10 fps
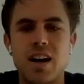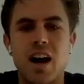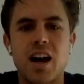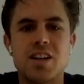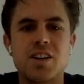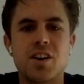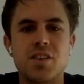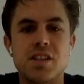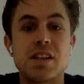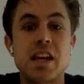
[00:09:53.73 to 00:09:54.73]
idea called
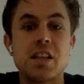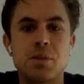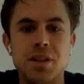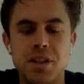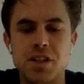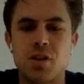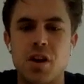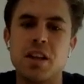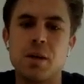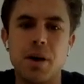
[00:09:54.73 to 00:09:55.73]
the scalability
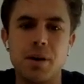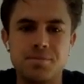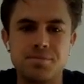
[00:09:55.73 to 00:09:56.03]
trilemma.